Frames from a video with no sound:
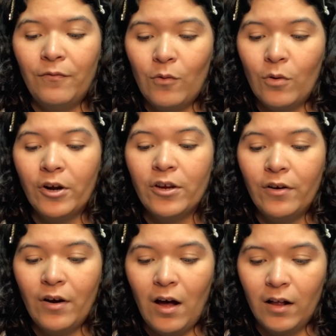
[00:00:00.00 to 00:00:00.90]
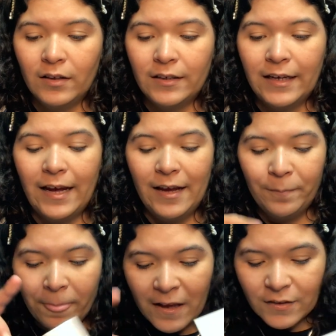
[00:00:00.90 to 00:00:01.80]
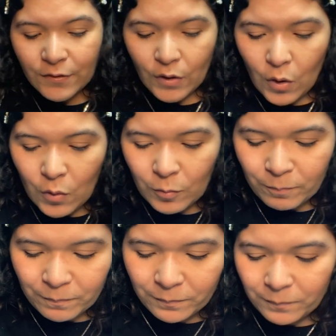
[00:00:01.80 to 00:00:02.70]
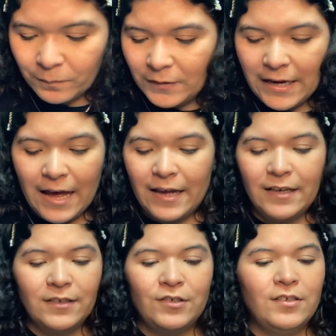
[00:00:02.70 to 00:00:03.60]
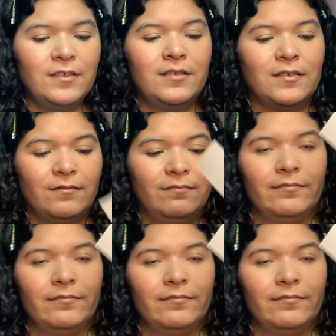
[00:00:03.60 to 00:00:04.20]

for your holiday. So yeah, it's just,